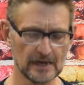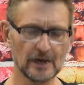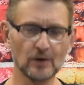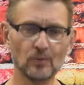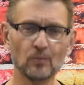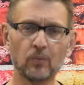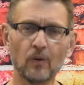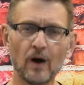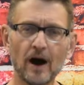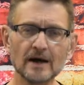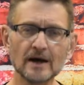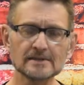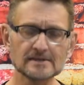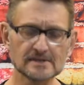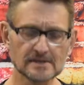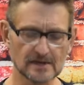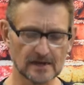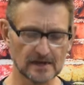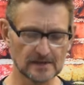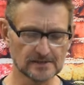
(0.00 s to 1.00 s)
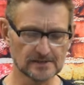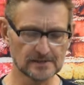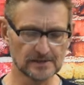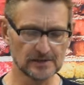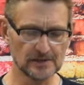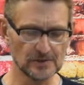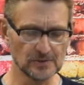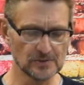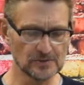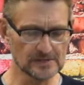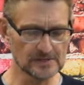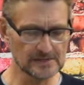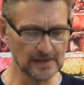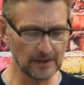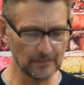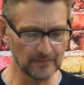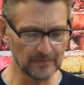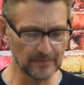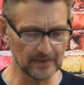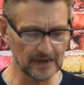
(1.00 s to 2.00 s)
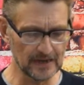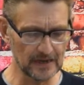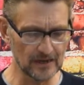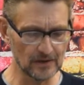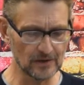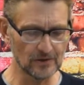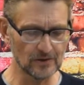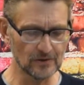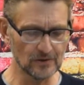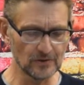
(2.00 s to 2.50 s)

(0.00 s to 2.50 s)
He wants us to do something